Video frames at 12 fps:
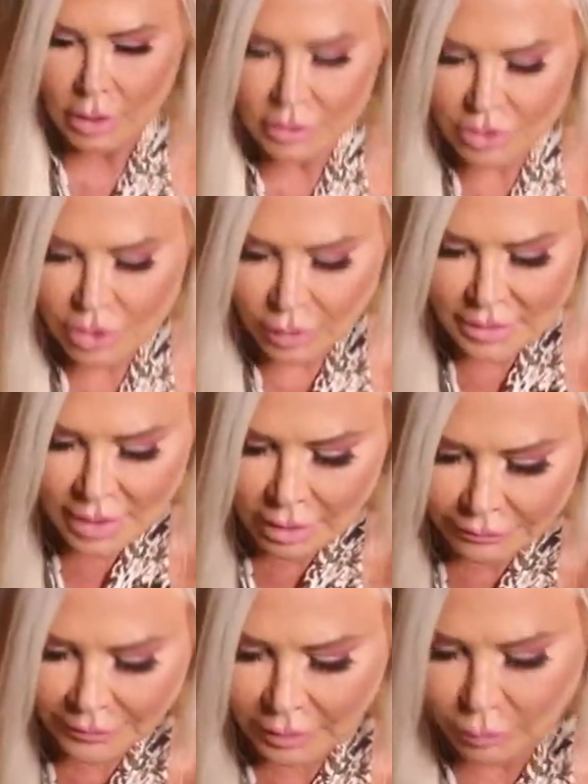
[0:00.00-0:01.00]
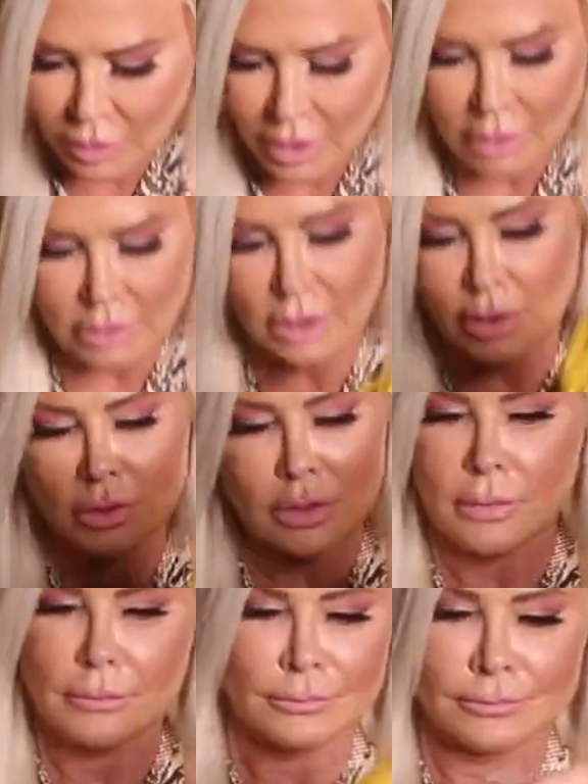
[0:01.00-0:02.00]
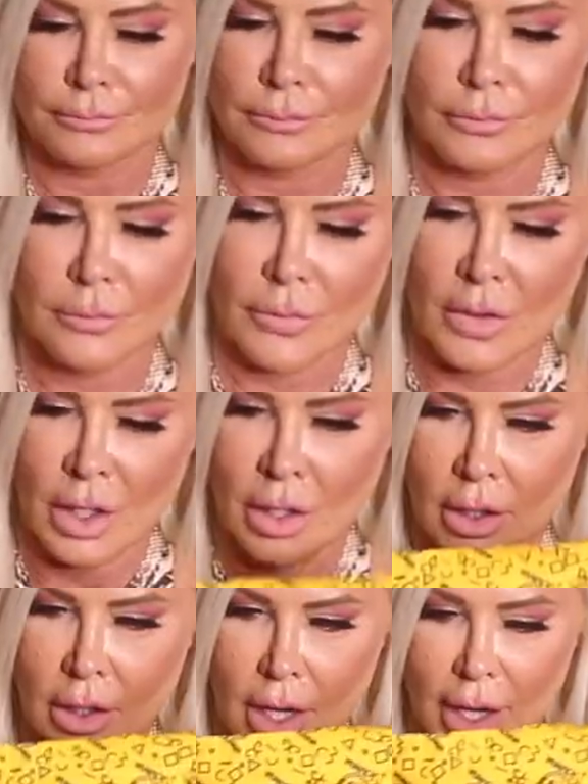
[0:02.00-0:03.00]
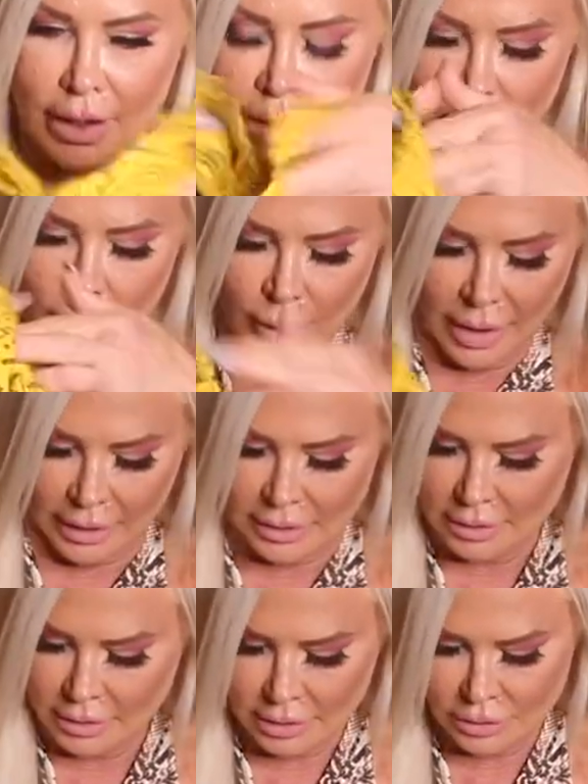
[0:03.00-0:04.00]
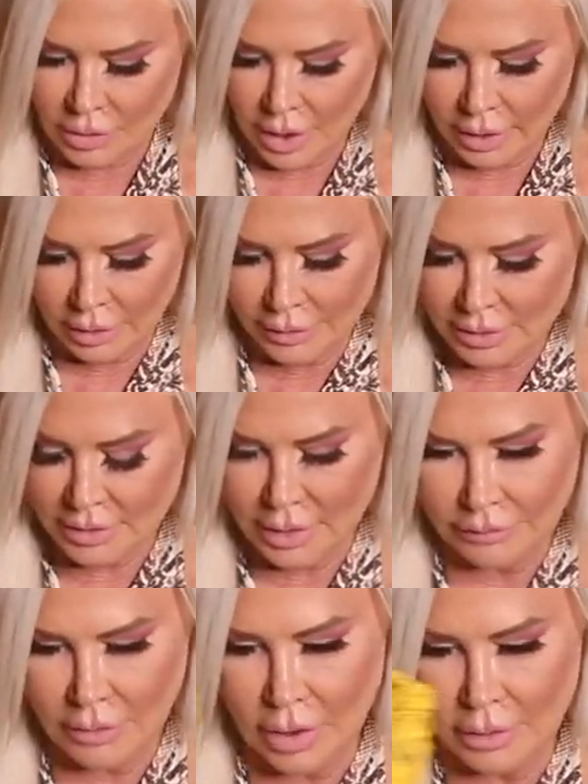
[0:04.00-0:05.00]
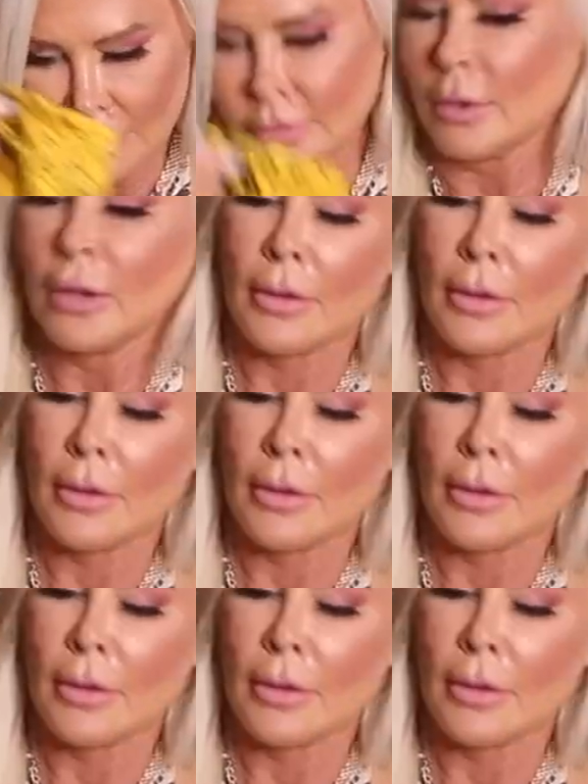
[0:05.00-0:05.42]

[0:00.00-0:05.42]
Shorts outfit, workout clothes. I cannot wait to try all this stuff on.